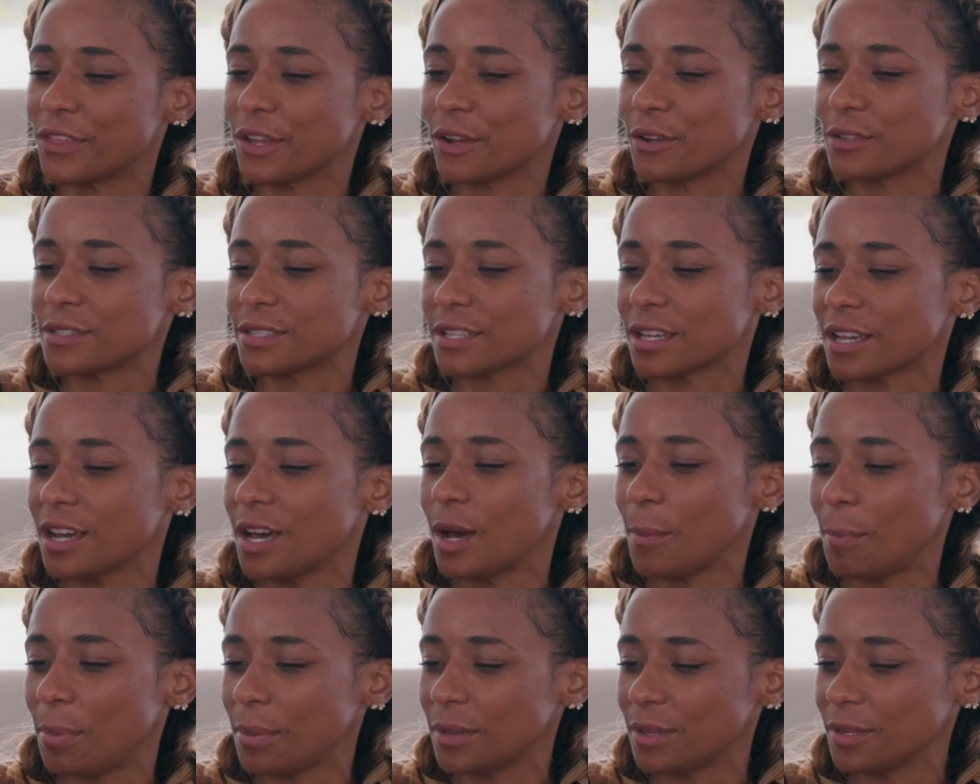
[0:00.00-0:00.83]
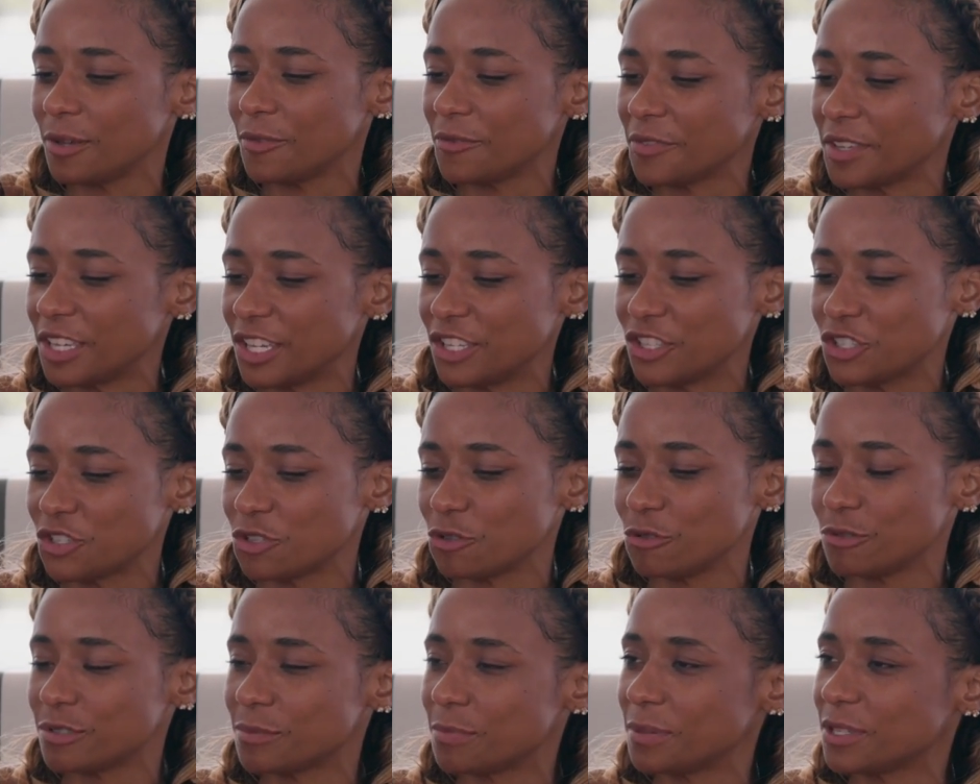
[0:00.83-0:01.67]
there's a couple of
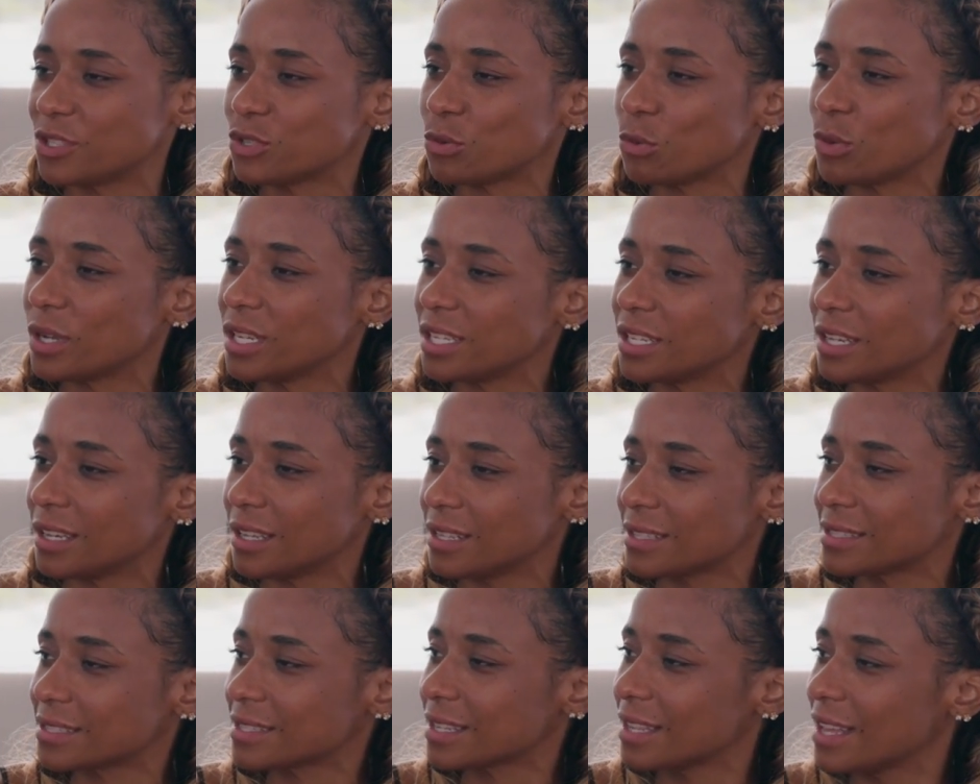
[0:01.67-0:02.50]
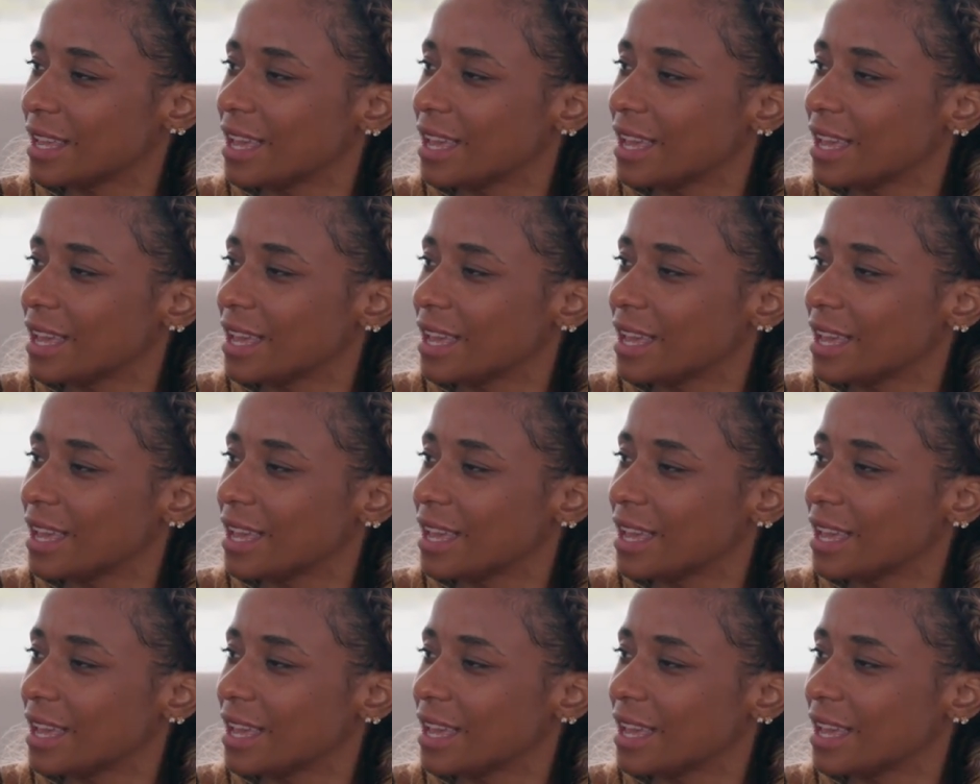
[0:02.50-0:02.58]
issues between us,